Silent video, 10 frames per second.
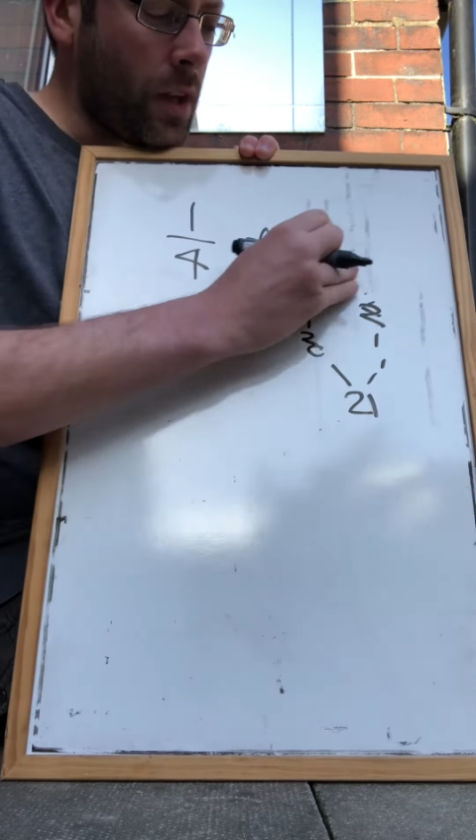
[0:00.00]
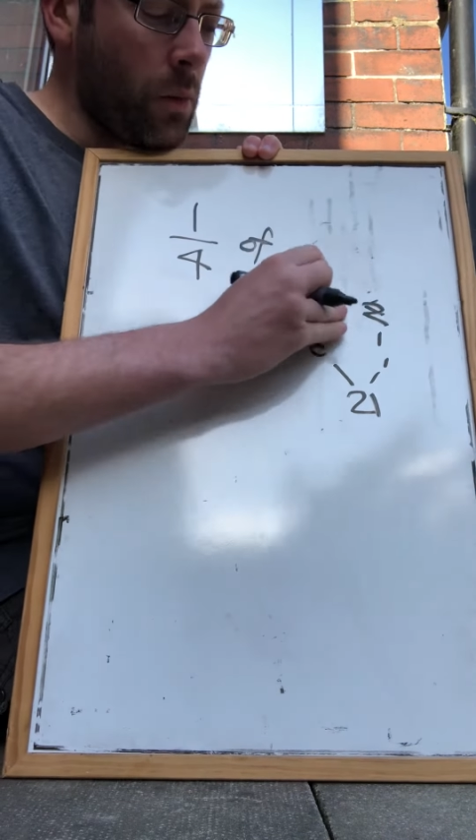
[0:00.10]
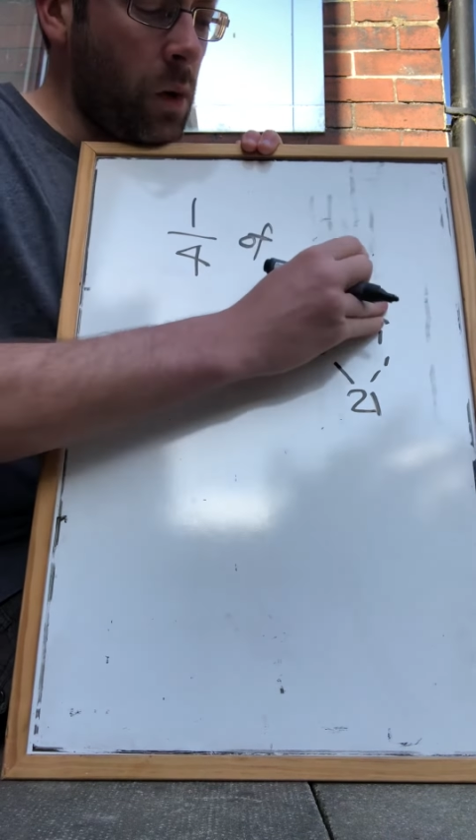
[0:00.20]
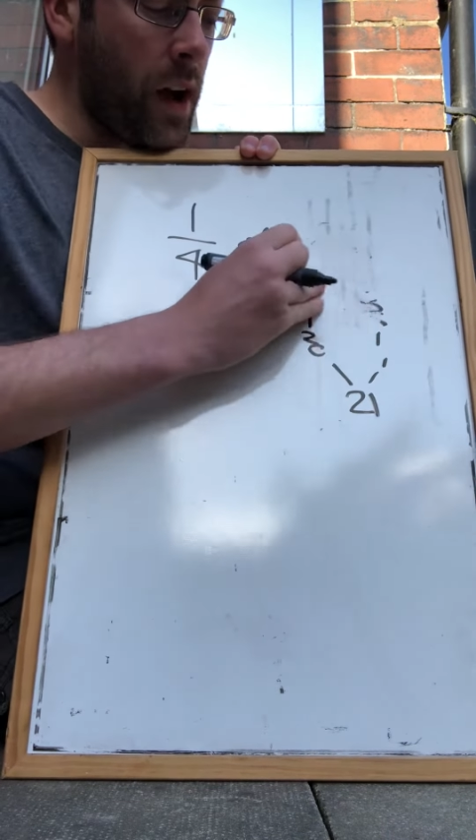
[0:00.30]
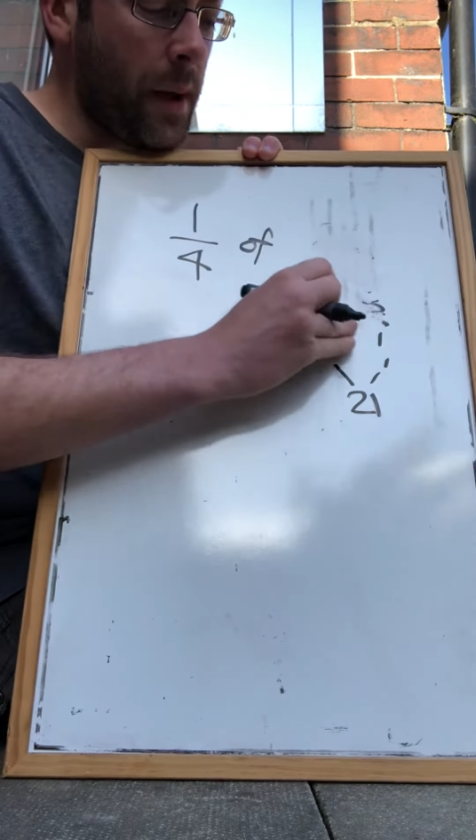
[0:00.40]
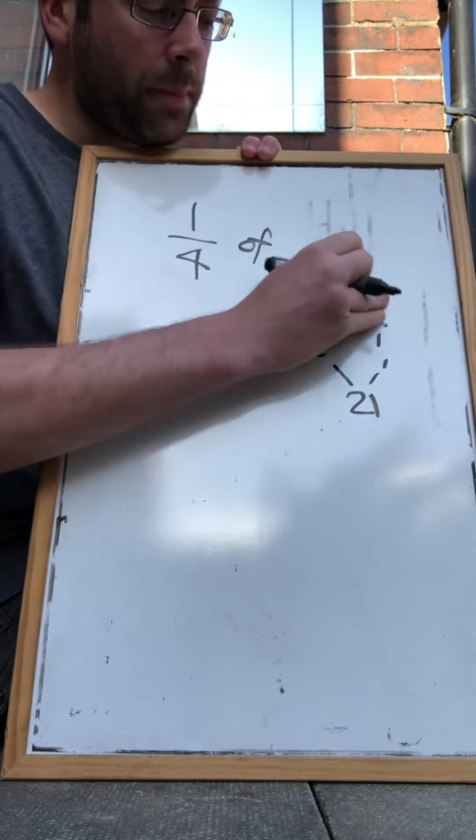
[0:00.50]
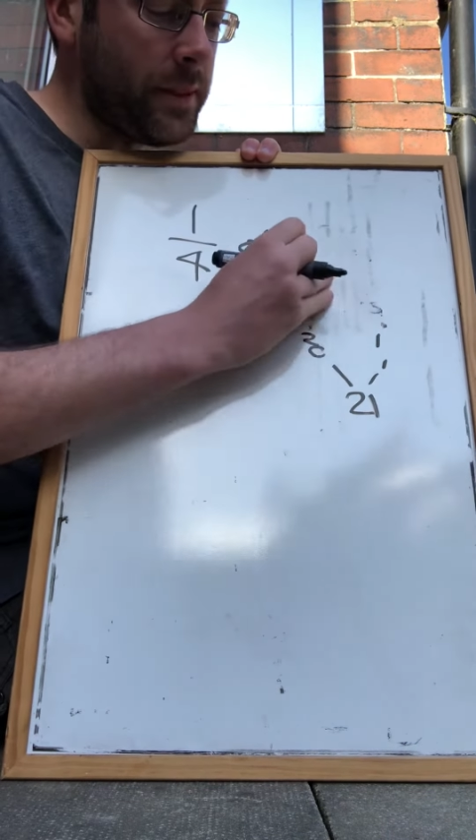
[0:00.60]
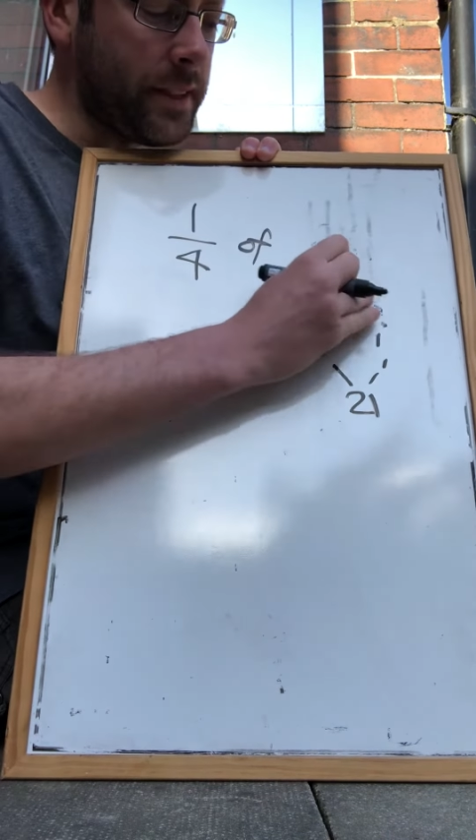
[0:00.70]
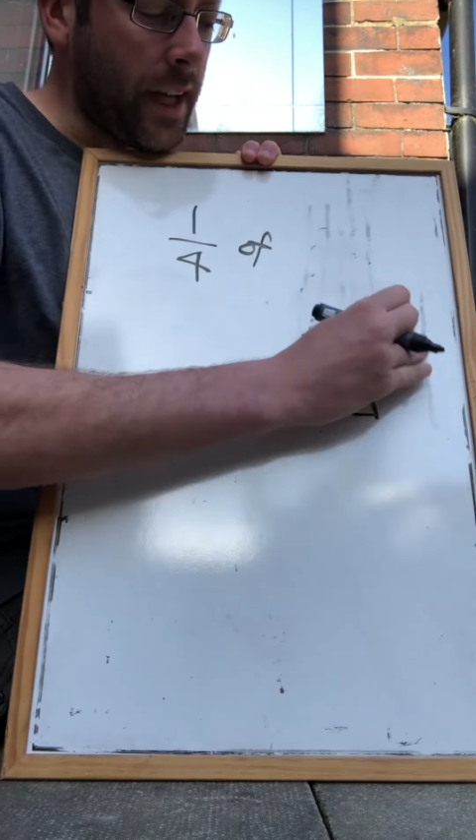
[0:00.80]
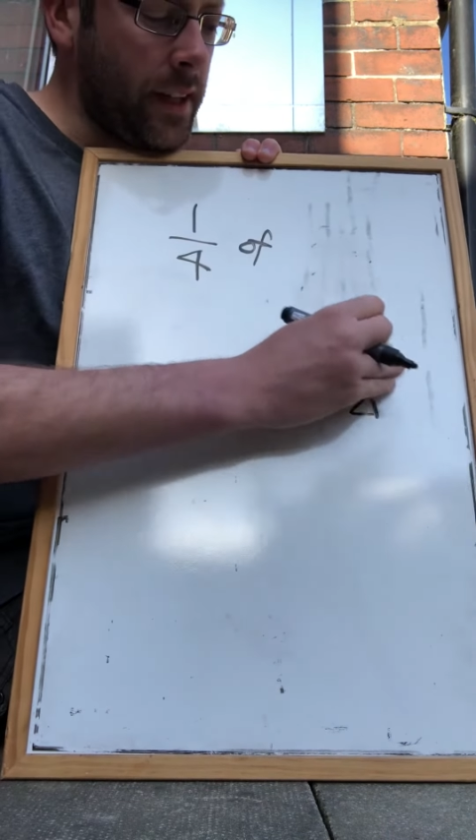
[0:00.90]
what
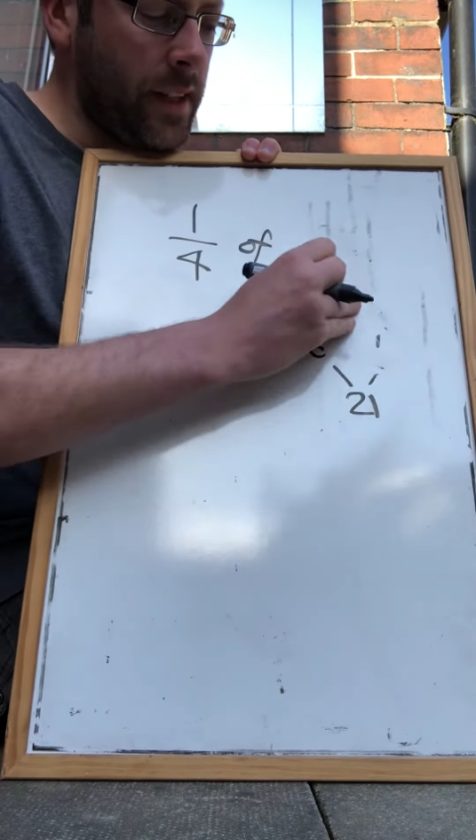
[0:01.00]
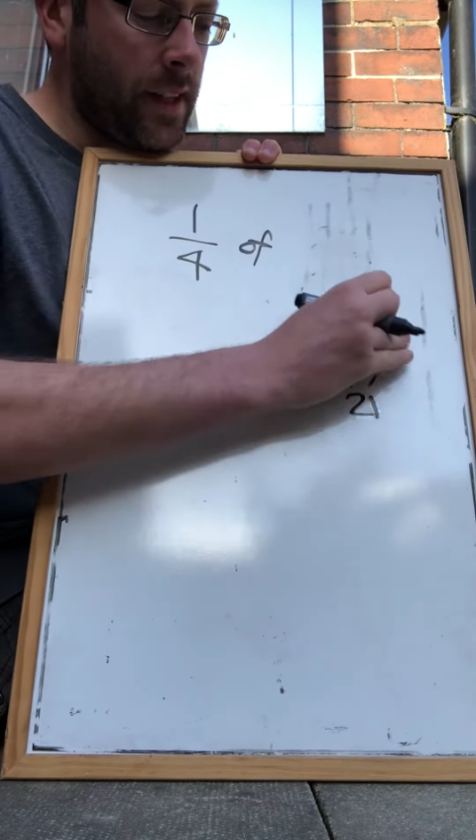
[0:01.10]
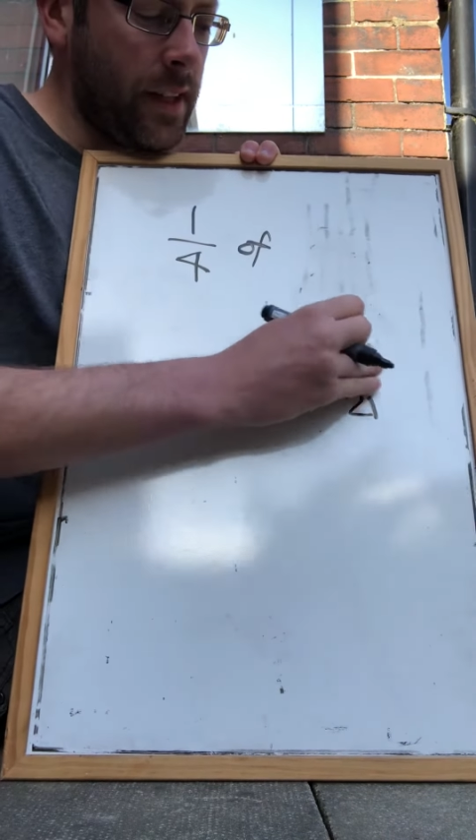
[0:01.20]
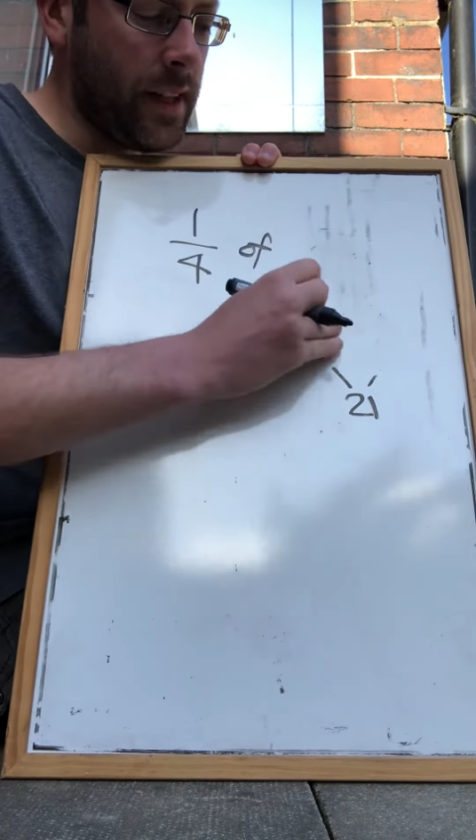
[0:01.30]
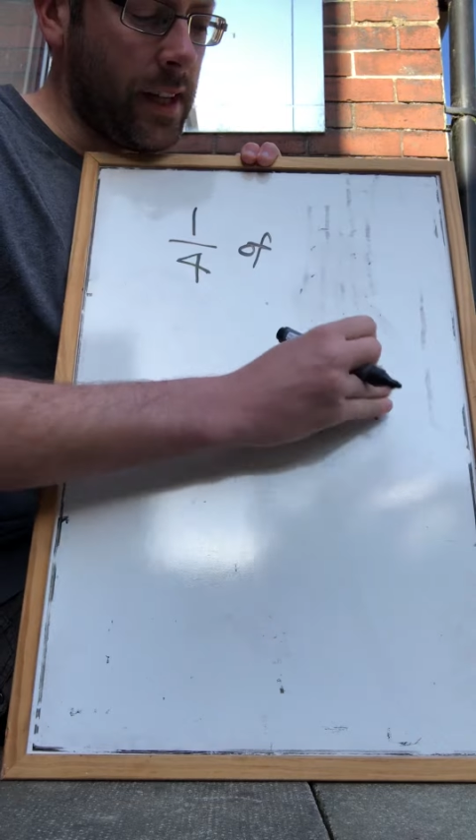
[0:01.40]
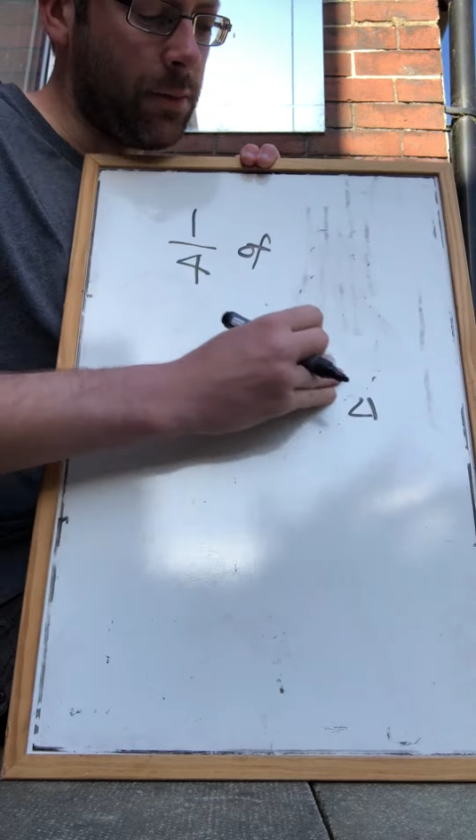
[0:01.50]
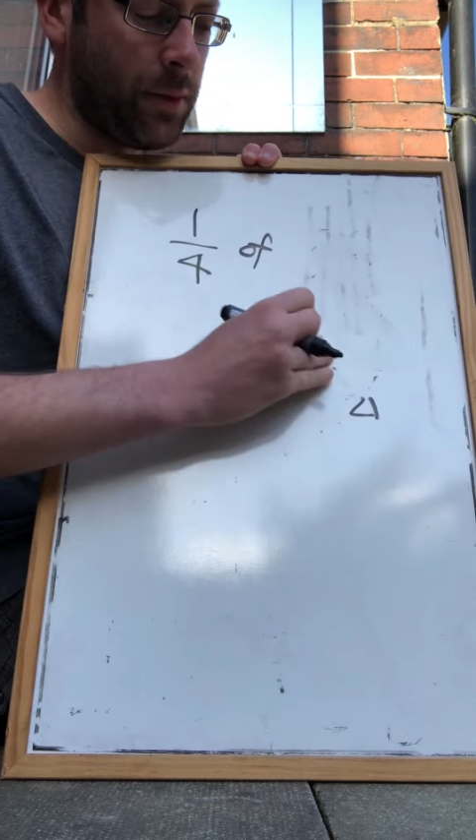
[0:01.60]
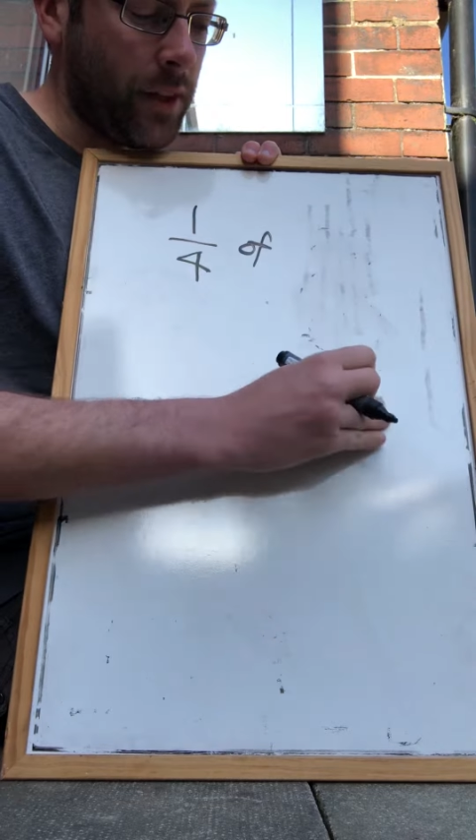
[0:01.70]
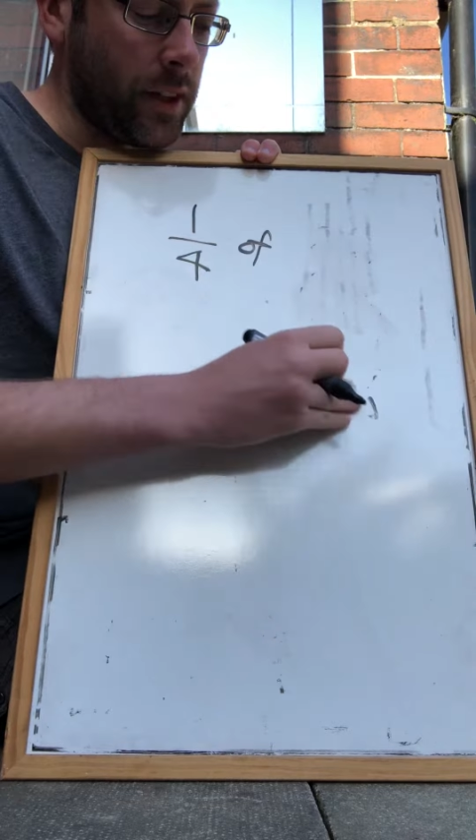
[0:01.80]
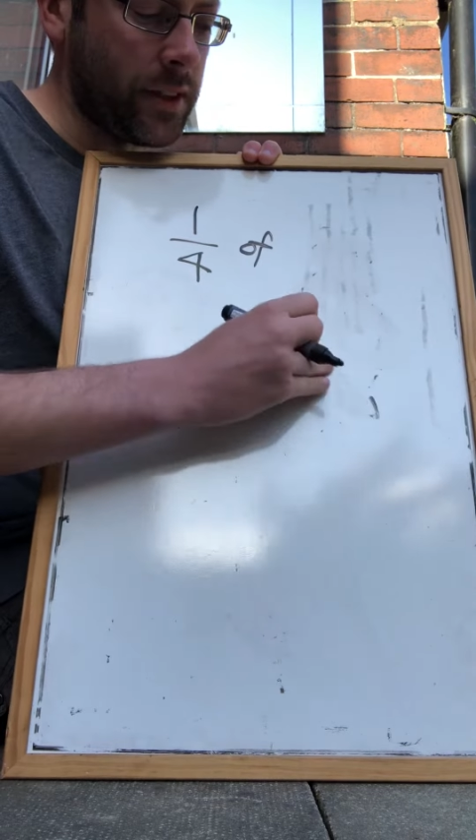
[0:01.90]
happens then if
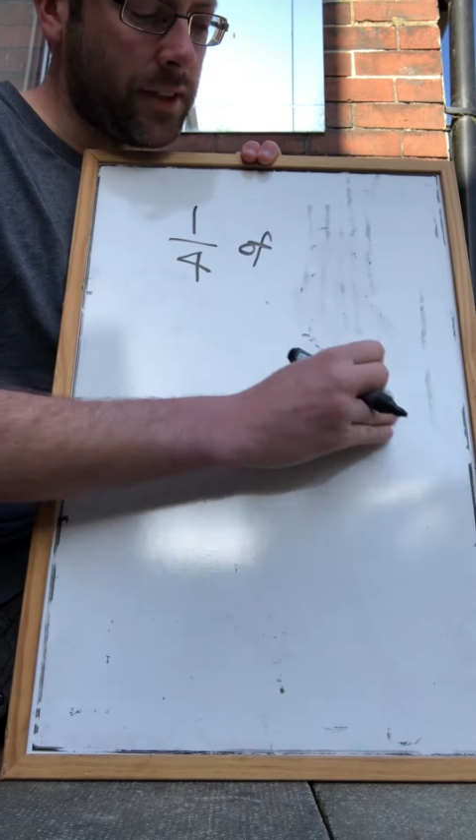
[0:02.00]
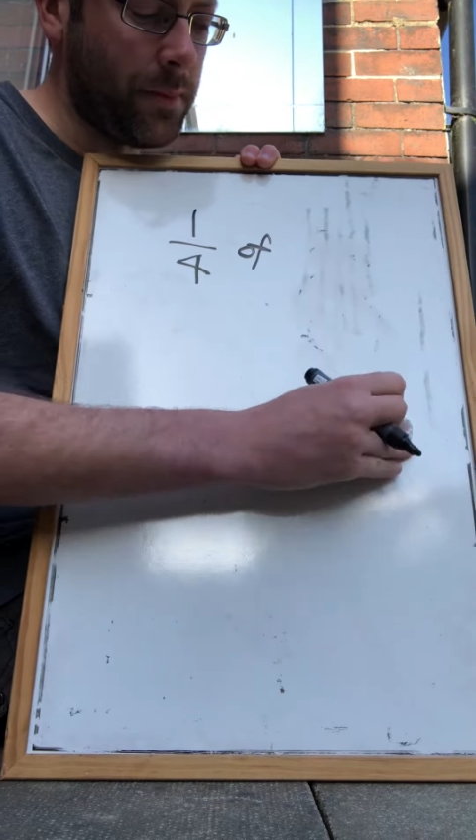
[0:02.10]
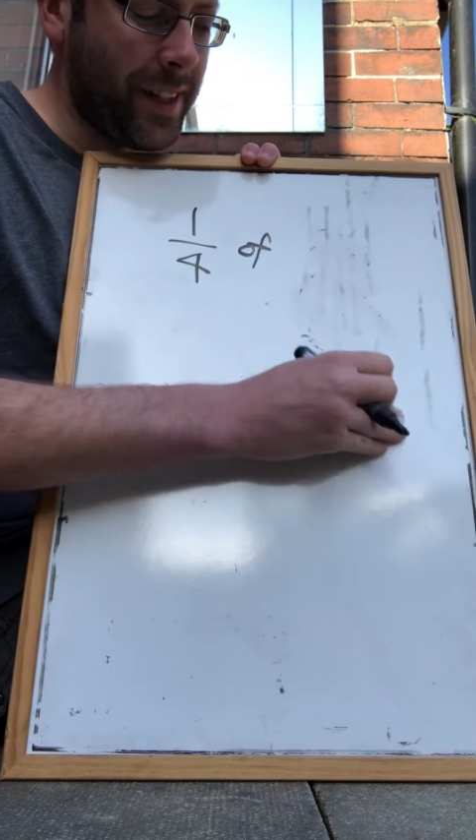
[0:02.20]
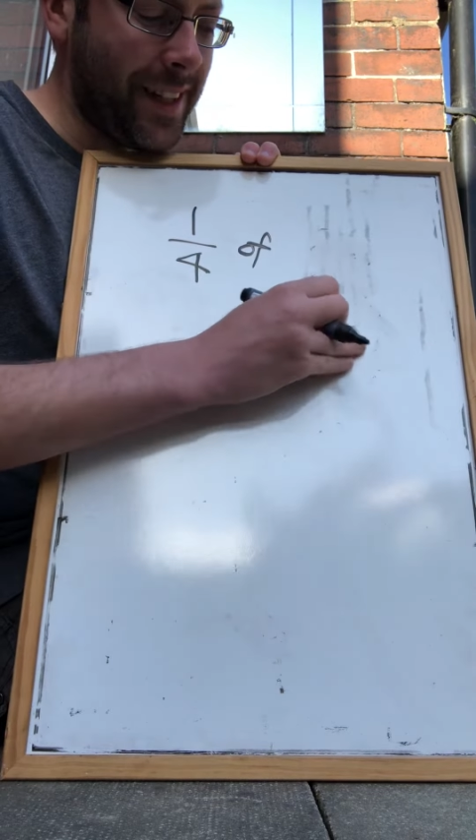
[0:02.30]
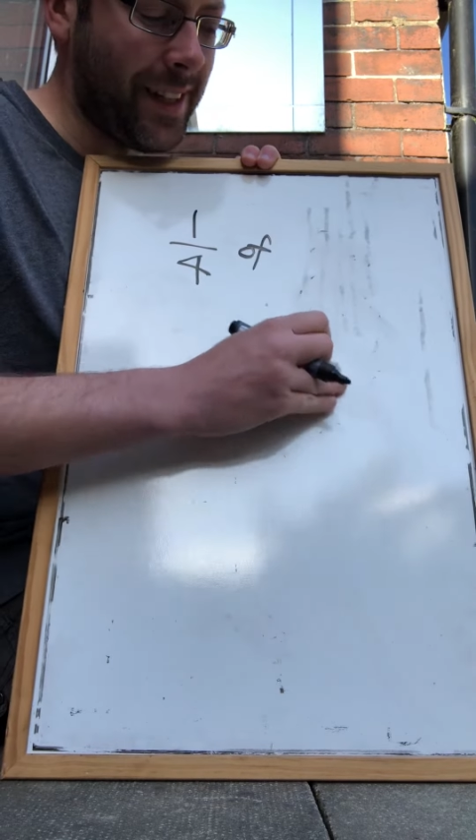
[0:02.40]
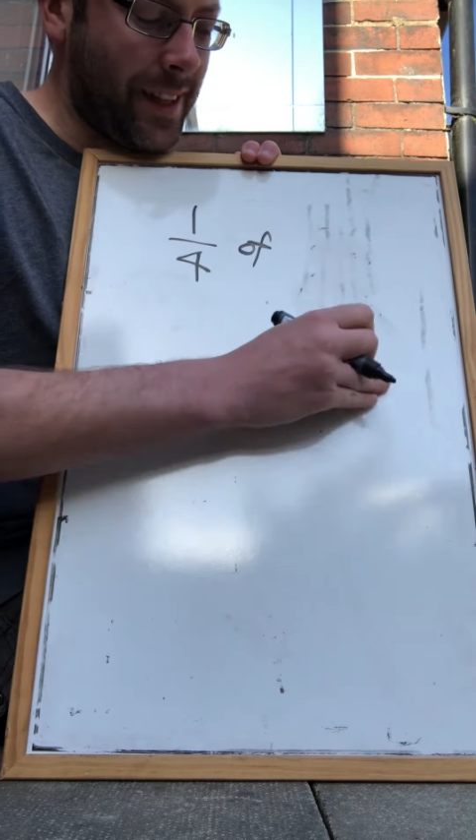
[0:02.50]
we've got something